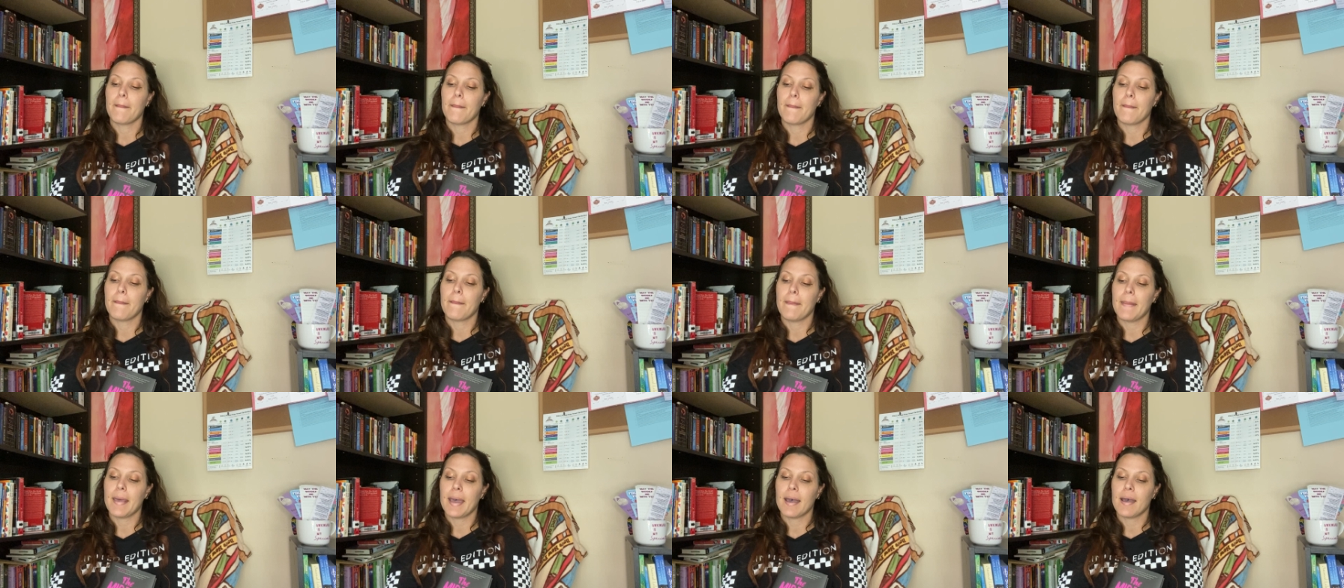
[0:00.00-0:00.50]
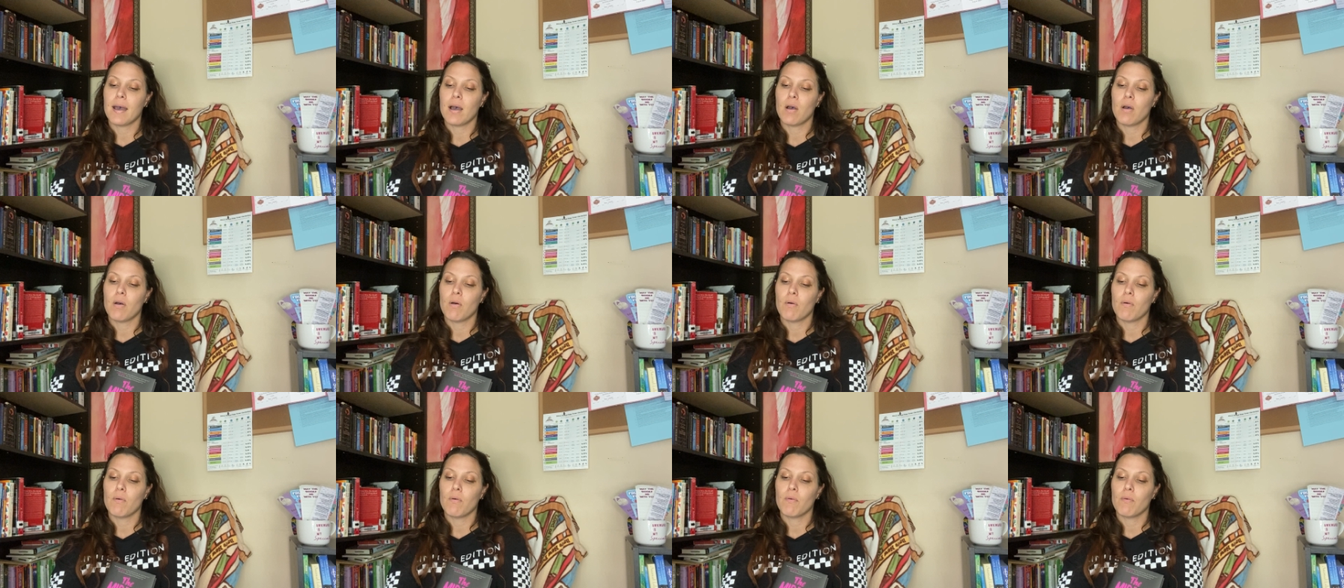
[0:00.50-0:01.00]

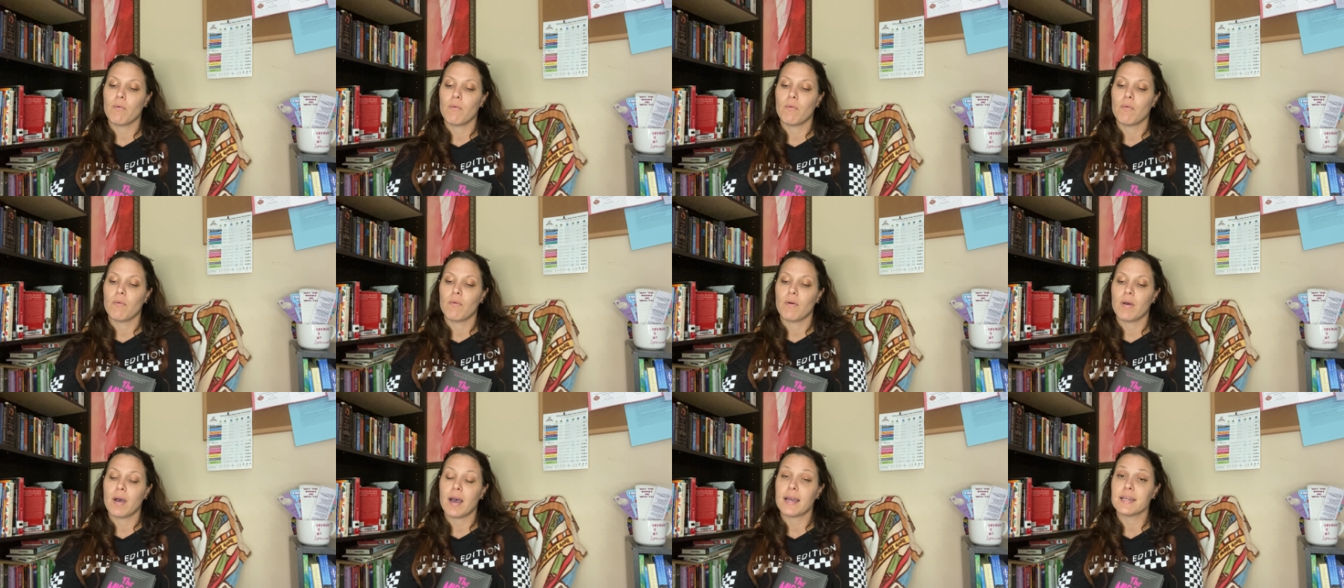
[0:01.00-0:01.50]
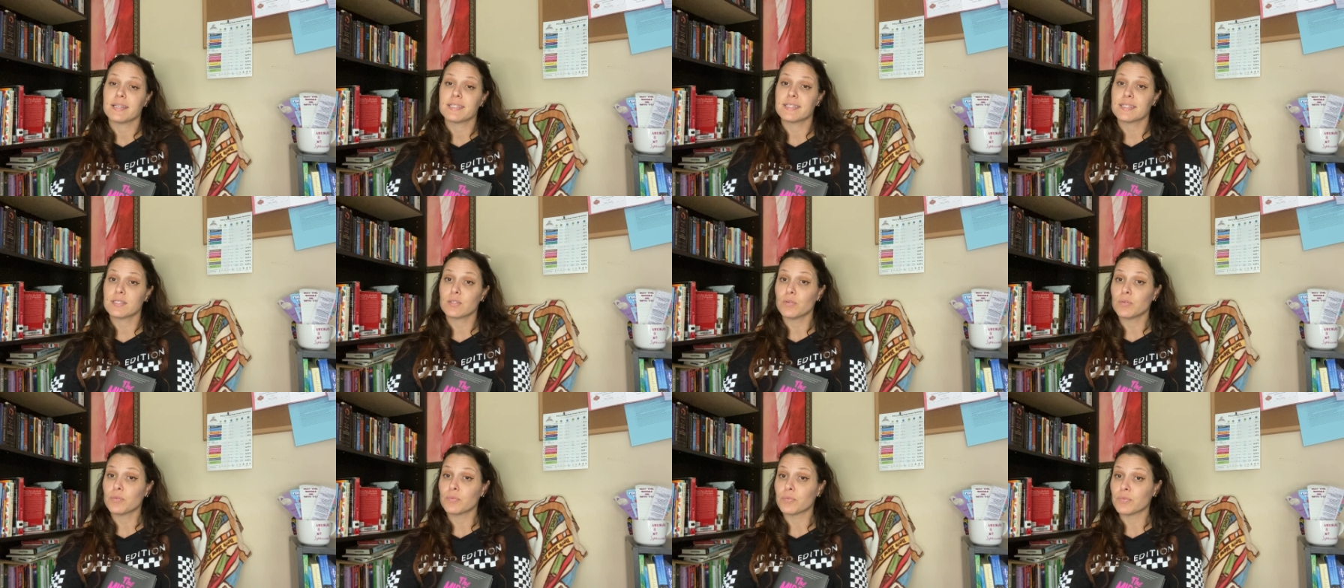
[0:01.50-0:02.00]
Now, I
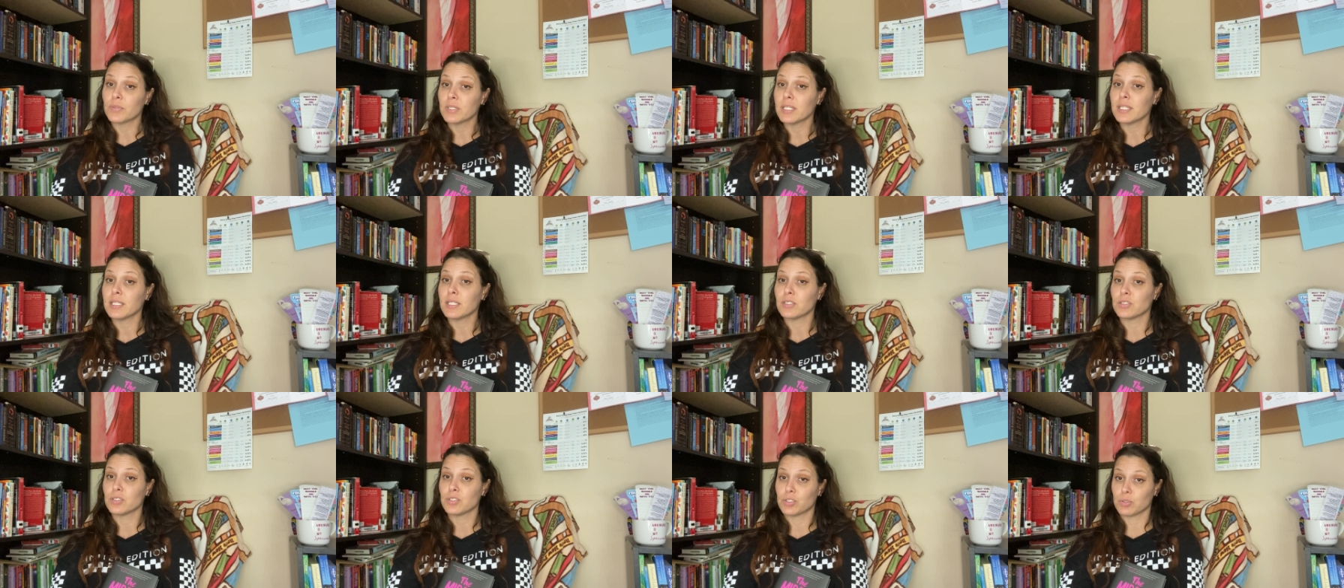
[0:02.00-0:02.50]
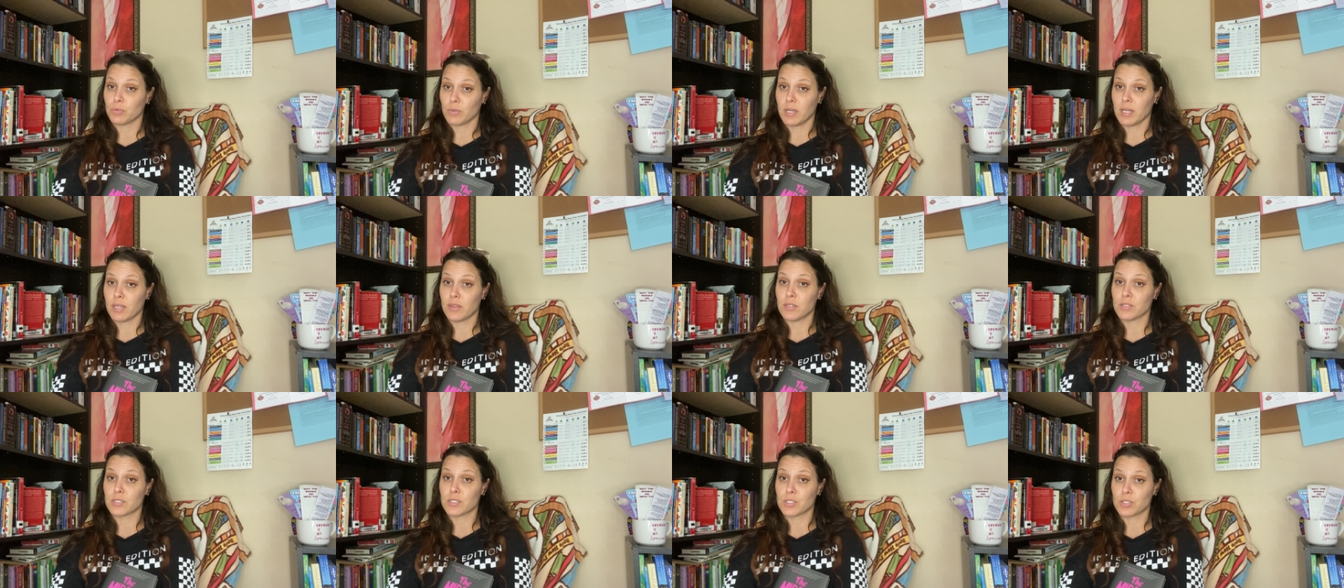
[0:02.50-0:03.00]
still really
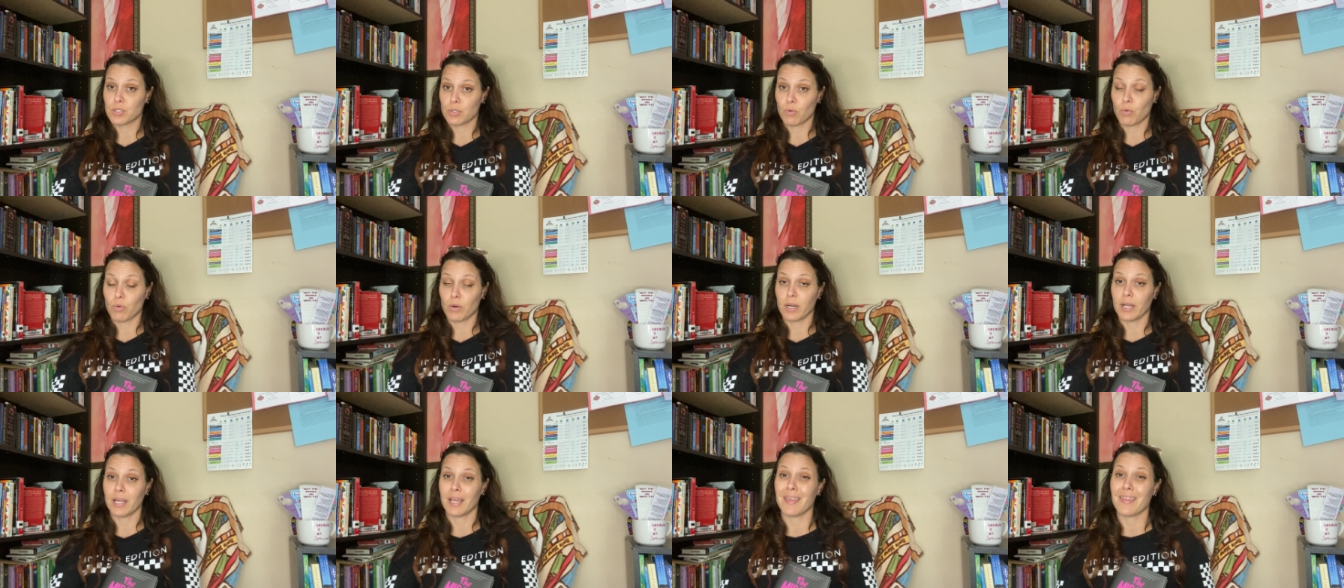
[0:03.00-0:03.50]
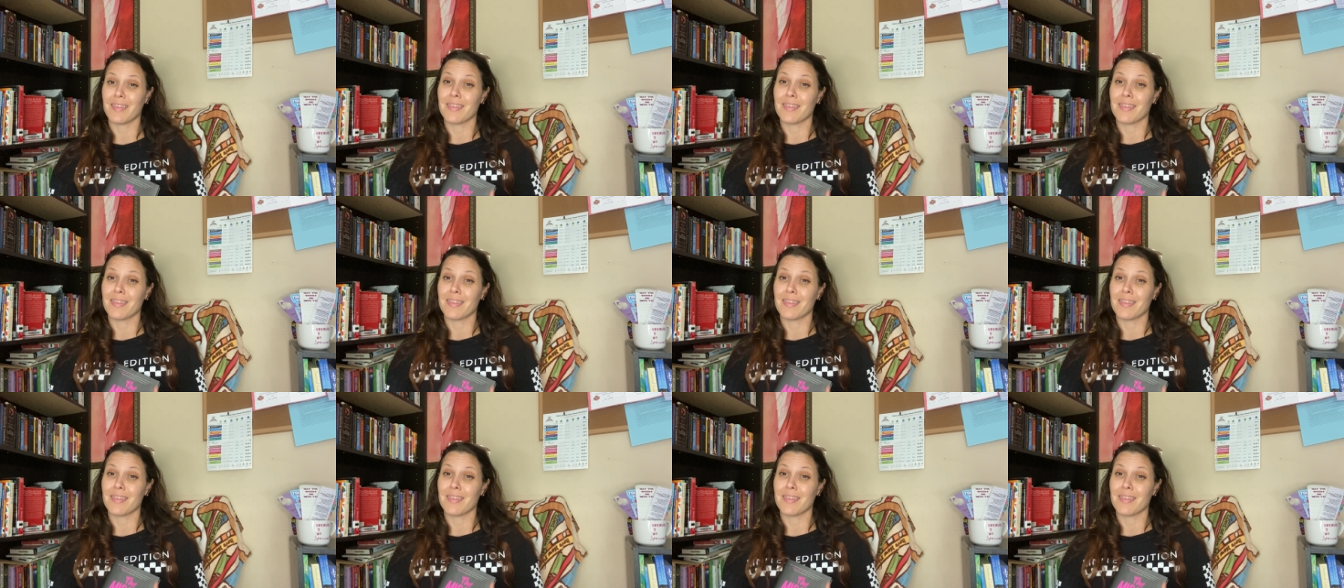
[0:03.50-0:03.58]
enjoyed the story.